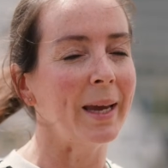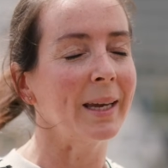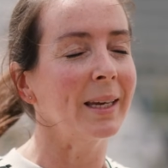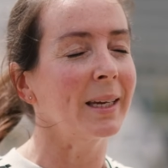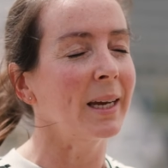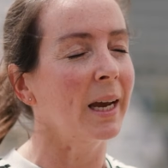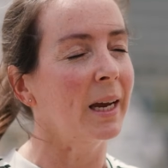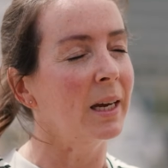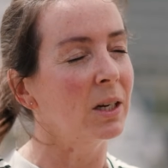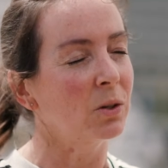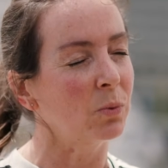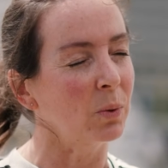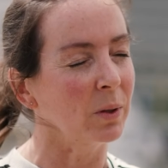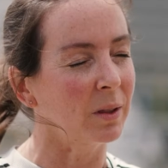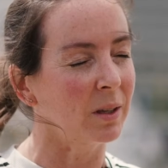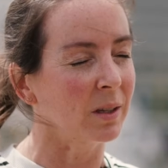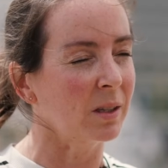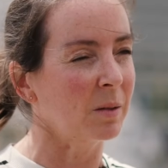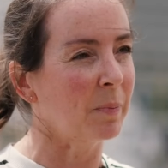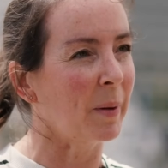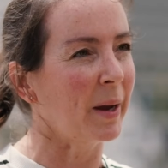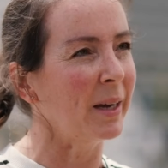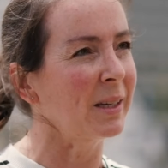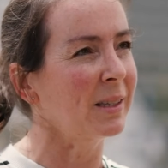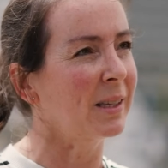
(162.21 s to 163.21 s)
engage with the
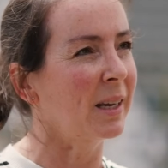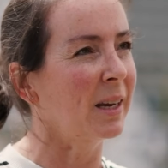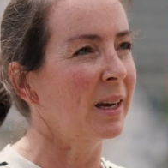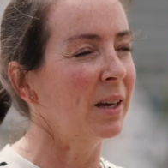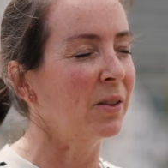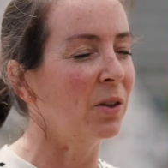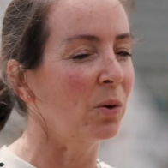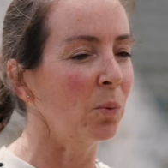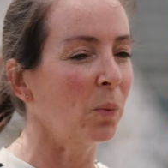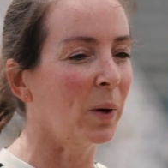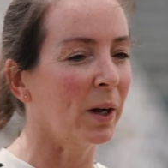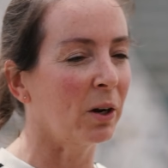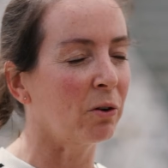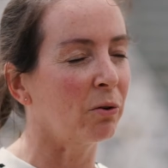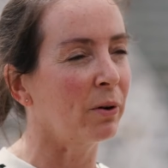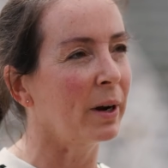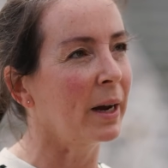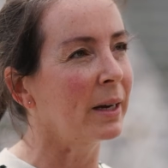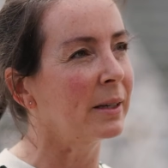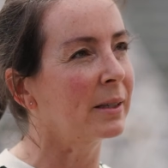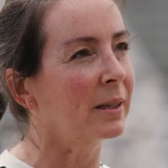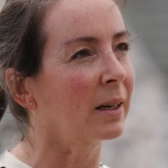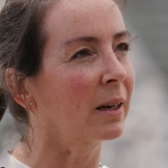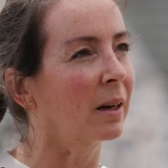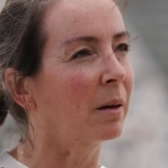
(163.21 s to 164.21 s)
space here that we're
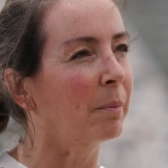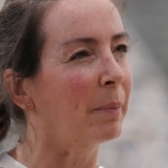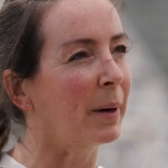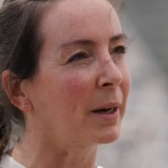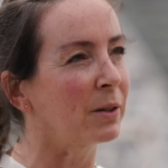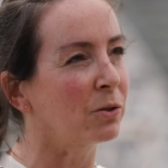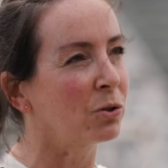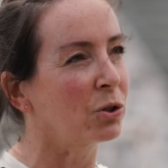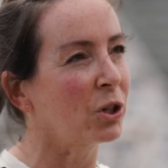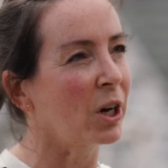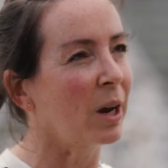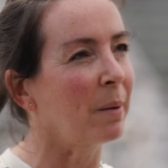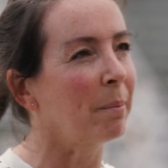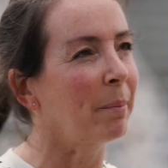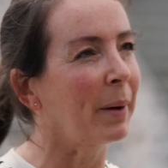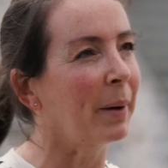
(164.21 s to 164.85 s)
creating at Bazalgette